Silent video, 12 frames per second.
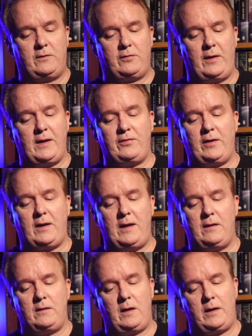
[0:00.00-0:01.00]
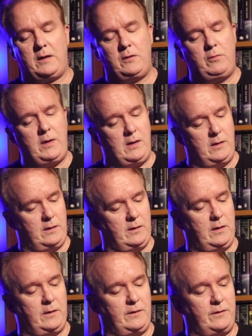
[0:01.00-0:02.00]
so I guess I can I can read
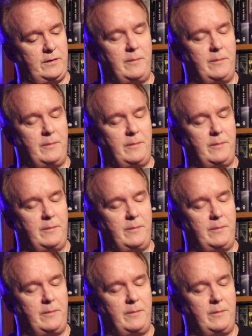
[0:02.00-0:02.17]
uh,